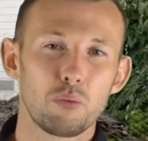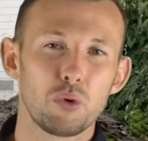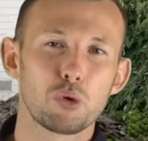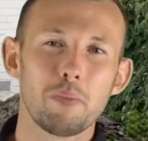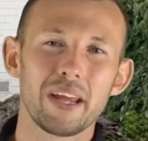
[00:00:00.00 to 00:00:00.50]

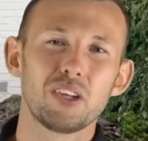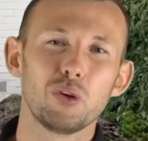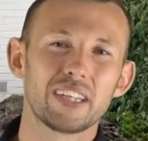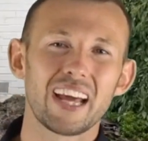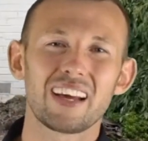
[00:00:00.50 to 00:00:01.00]
which will make your
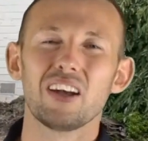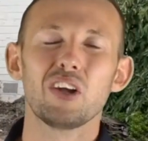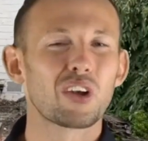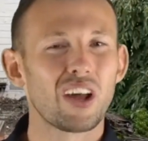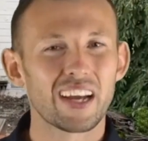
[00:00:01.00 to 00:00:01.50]
deck
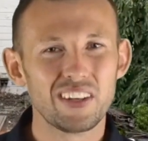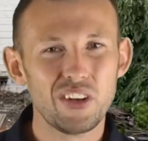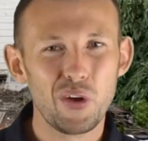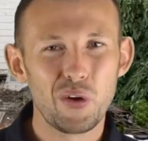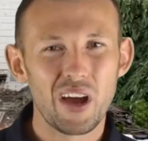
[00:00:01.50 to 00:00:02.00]
look like
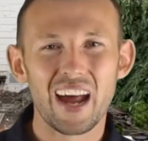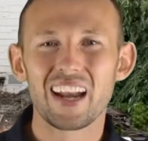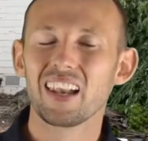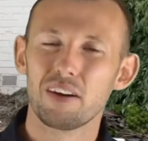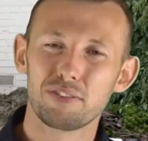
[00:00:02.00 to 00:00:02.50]
new
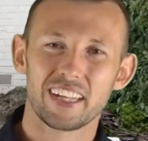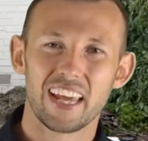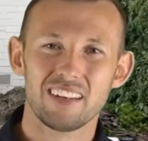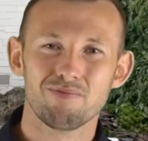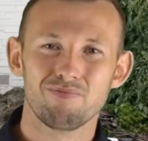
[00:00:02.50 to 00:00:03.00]
and loved again.